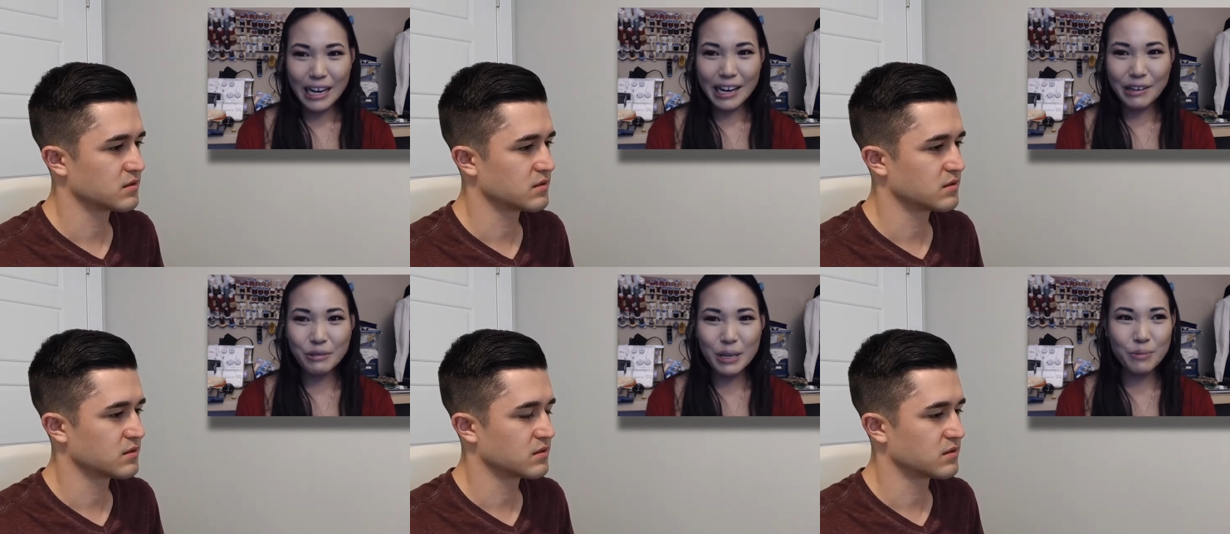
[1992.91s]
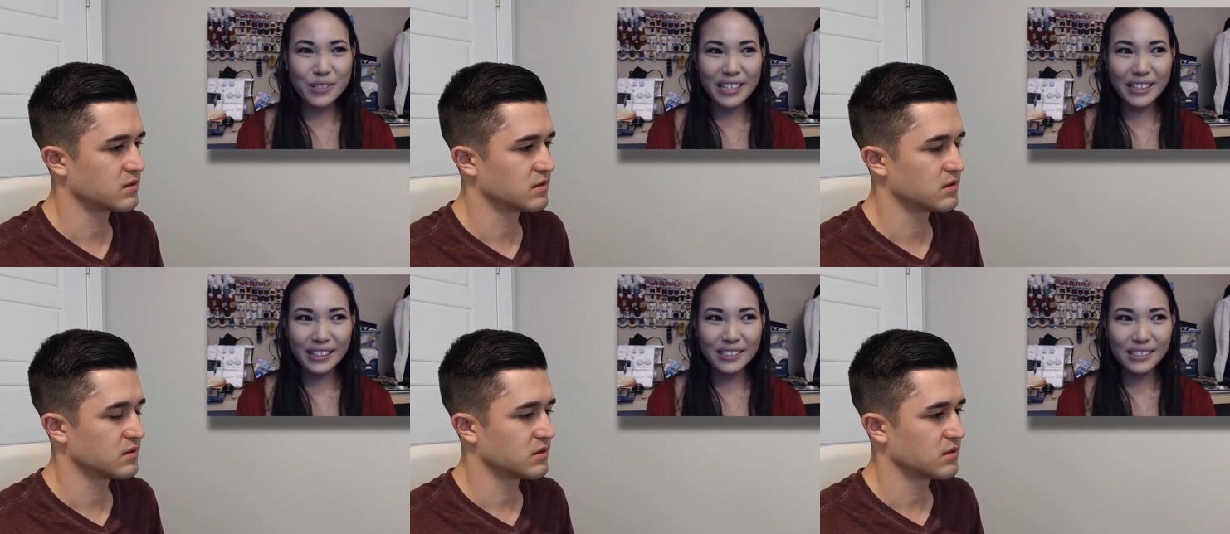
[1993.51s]
Speaker 1: how do I
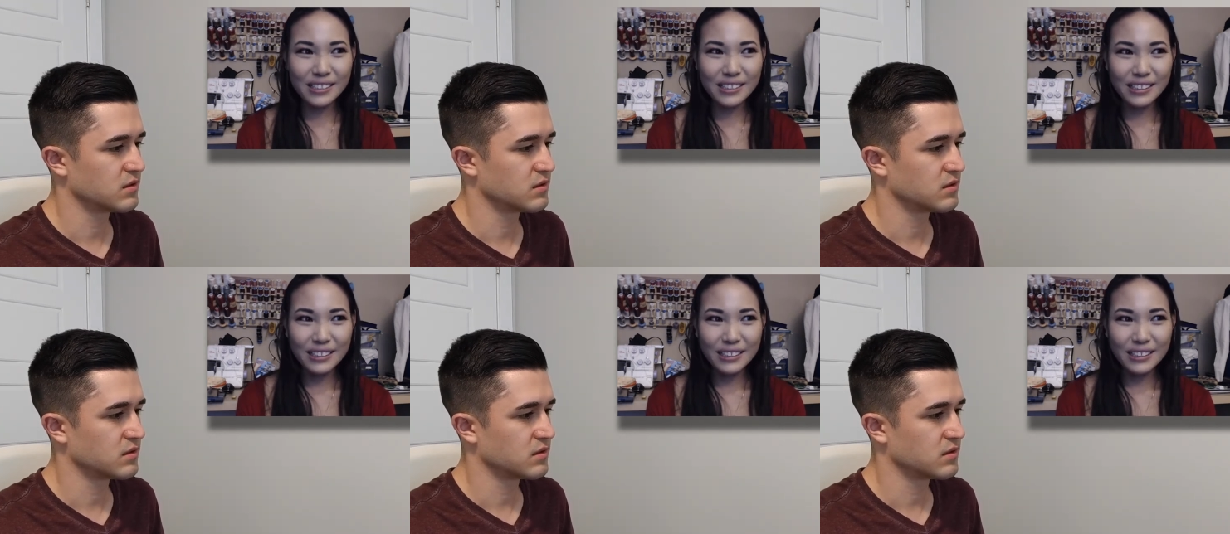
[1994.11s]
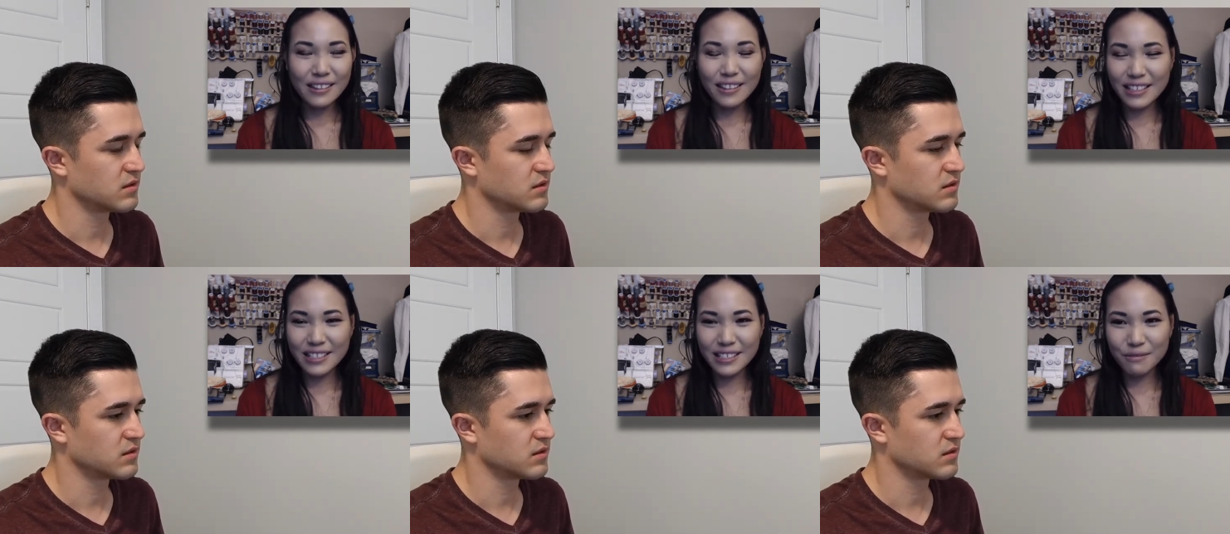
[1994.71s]
present
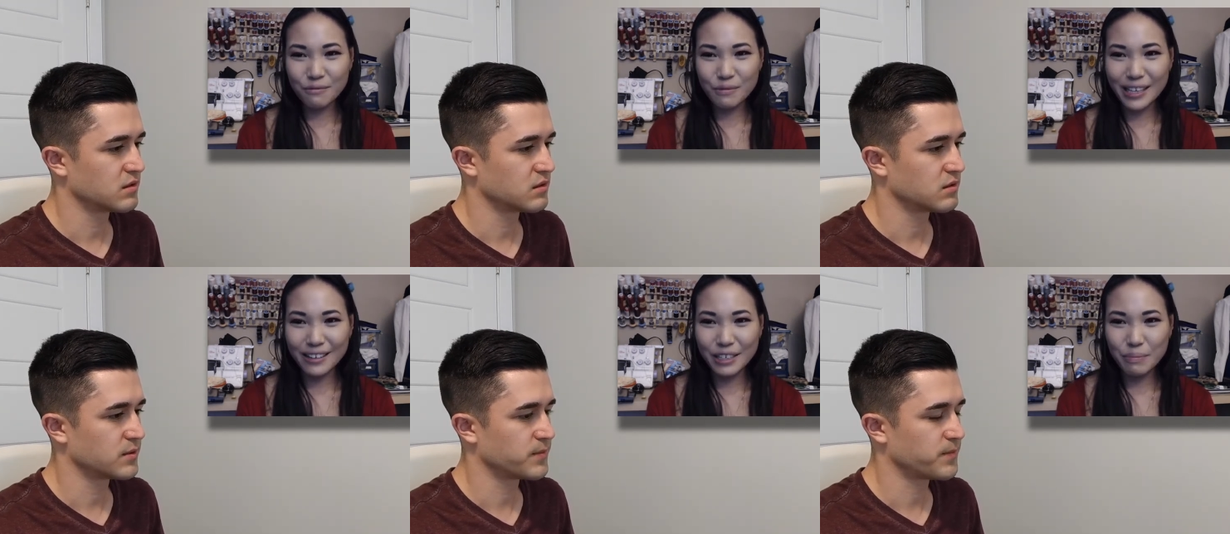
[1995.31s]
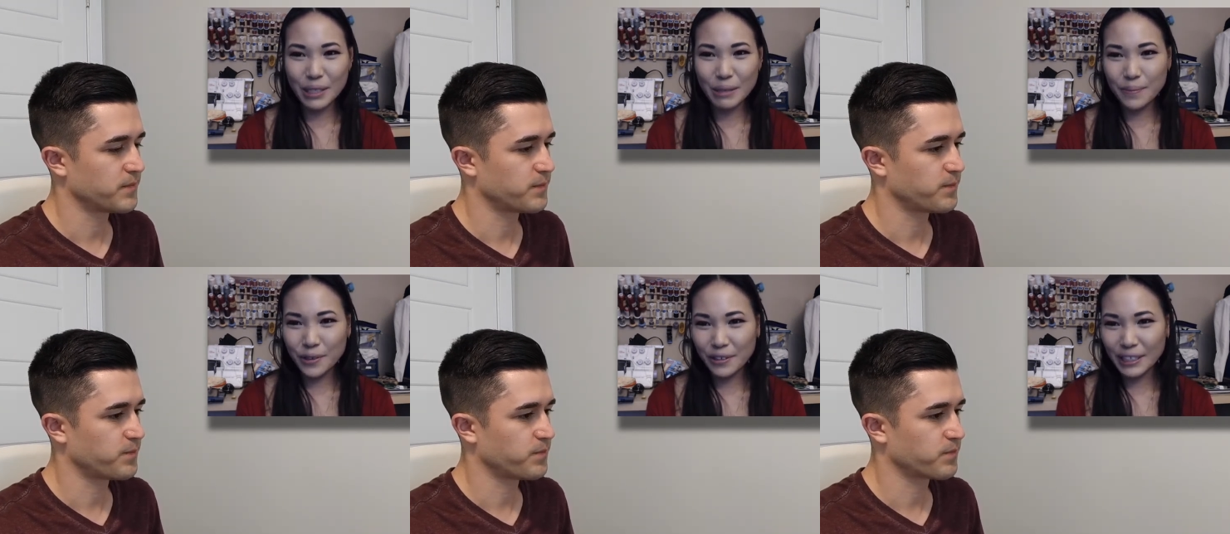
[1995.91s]
this without it being
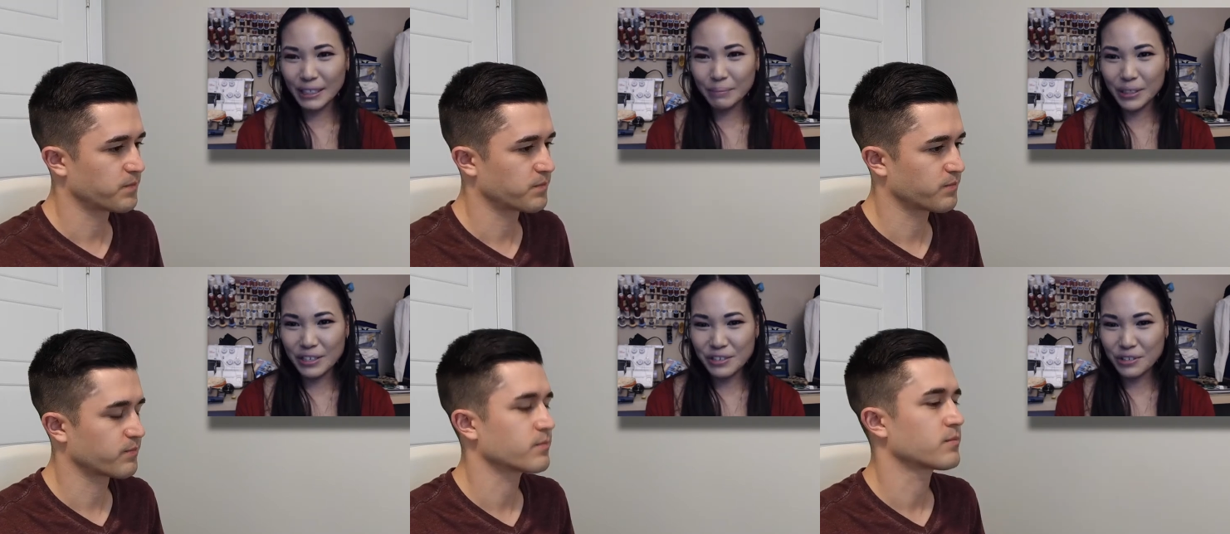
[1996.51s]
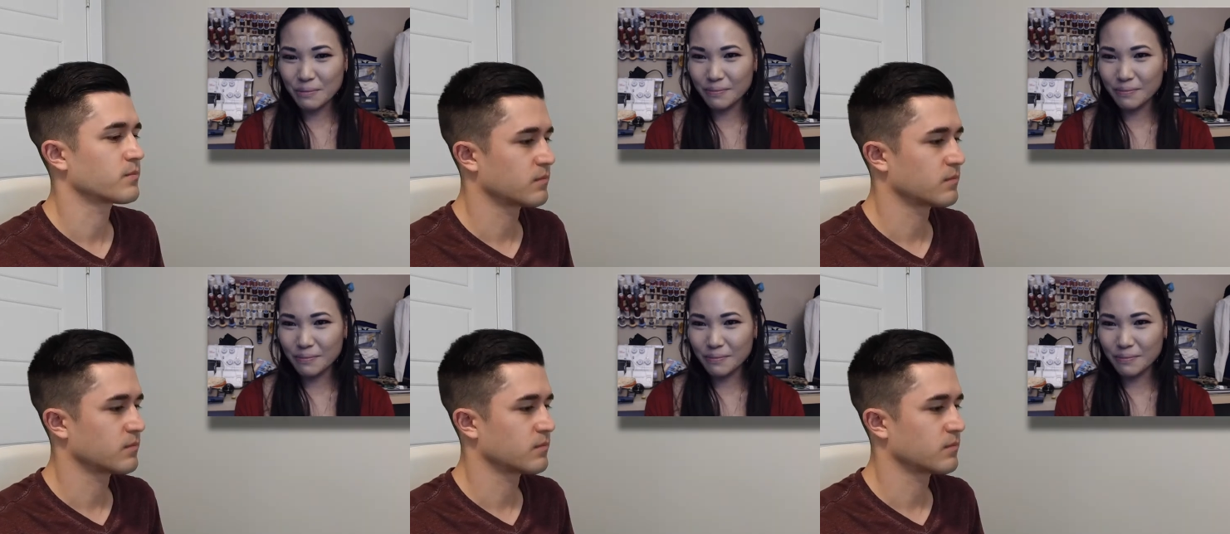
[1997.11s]
boring, but also